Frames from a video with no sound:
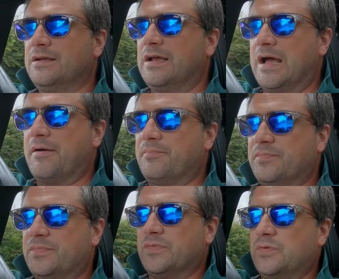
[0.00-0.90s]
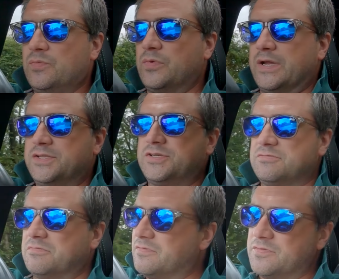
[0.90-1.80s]
um, which
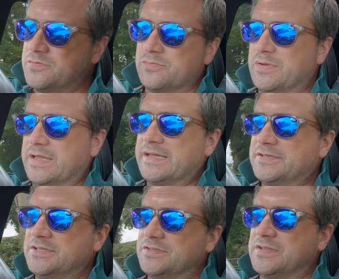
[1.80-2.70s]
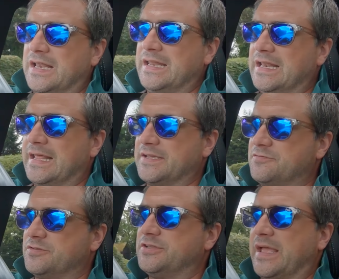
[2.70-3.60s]
to me is just that little
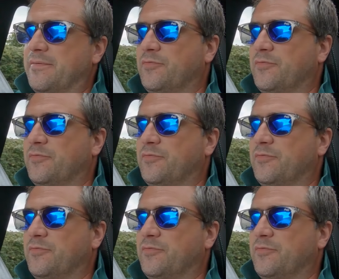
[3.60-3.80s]
extra step